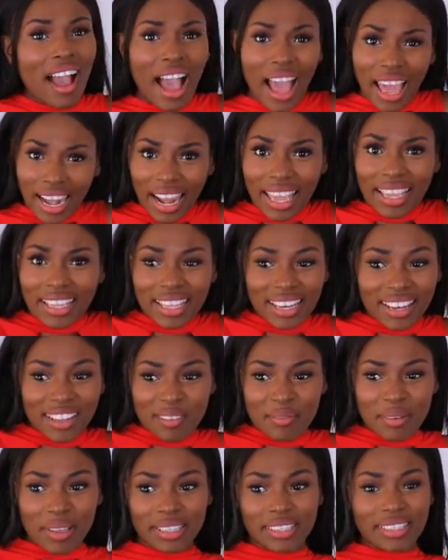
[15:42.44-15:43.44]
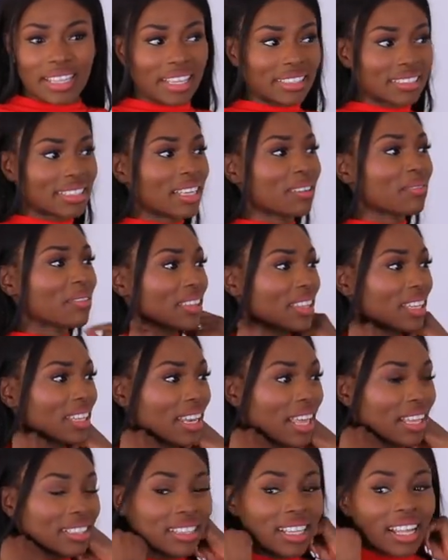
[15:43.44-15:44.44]
I like a little bit of sexy, but then
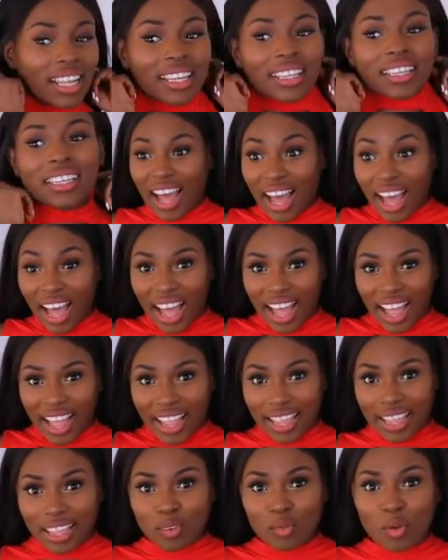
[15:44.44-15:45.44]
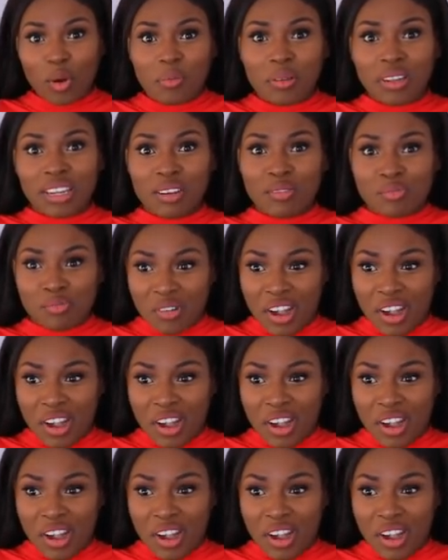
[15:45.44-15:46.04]
there's like, hi, woman in